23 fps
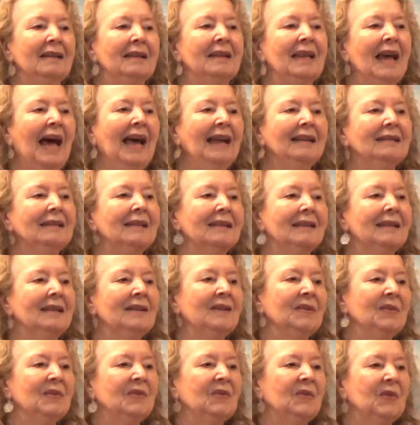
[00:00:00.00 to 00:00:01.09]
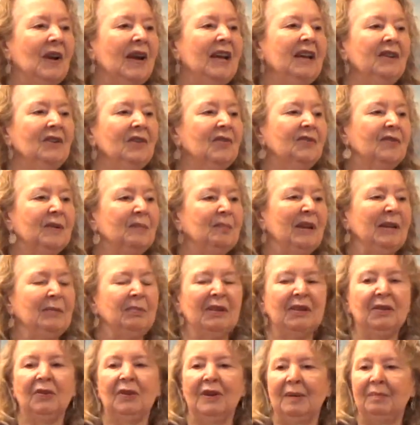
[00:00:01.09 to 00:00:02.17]
That is strange for
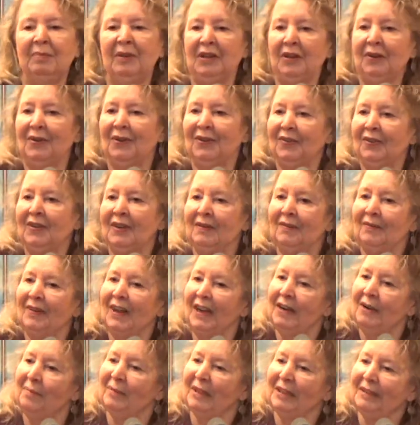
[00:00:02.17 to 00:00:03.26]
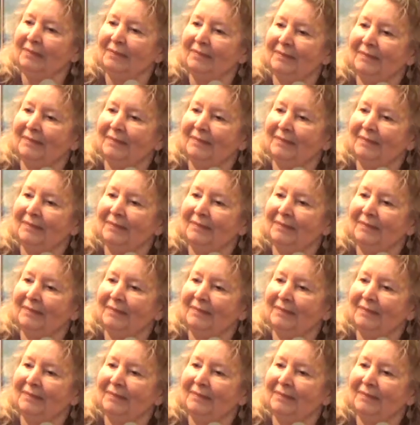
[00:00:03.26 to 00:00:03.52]
people who grew up in a Christian environment.